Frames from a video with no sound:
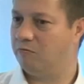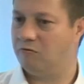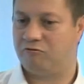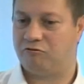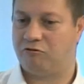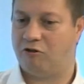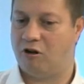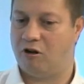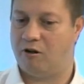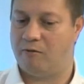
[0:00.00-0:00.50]

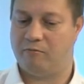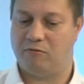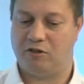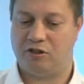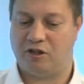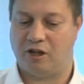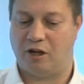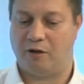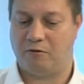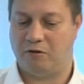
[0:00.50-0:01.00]
from,
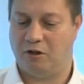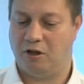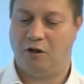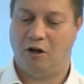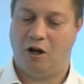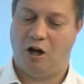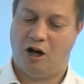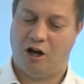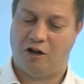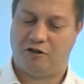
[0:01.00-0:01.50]

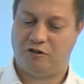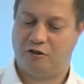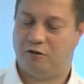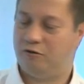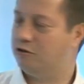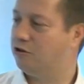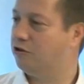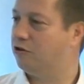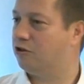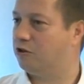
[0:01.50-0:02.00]
I
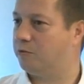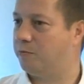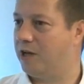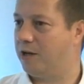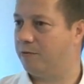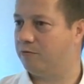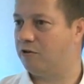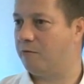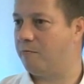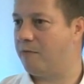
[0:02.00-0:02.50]
used to just be
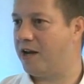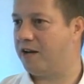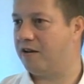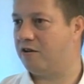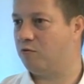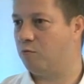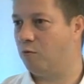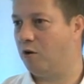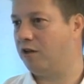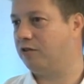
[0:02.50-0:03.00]
able to
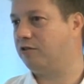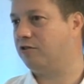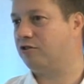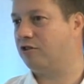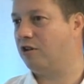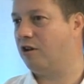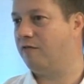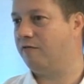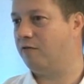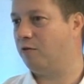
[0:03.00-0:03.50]
manage one
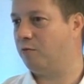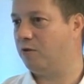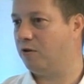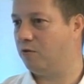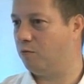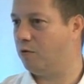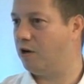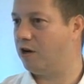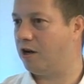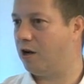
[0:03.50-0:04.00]
server
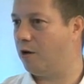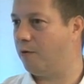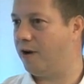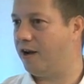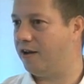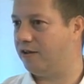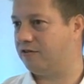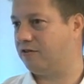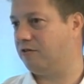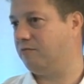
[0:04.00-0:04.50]
with one
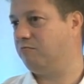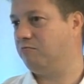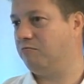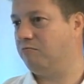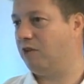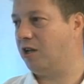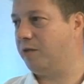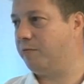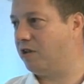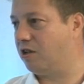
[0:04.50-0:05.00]
OS and
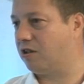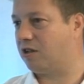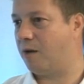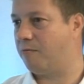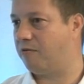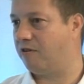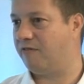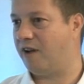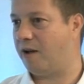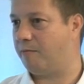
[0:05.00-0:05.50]
maybe a
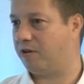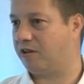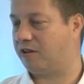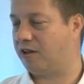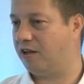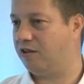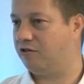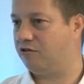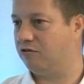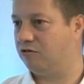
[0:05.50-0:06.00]
couple of
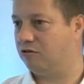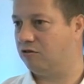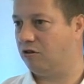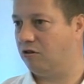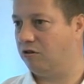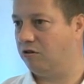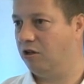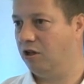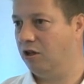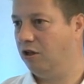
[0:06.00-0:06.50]
applications
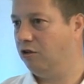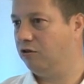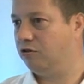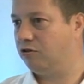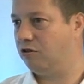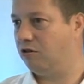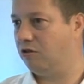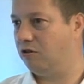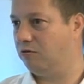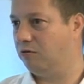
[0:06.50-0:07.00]
on,
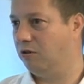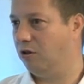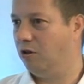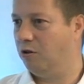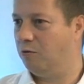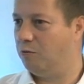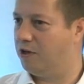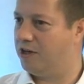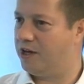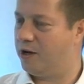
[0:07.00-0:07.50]
to,
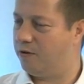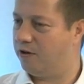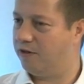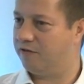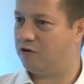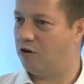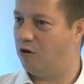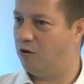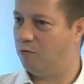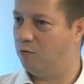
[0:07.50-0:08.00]
well, now
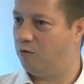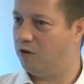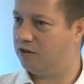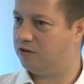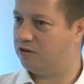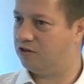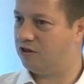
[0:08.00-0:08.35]
I've got one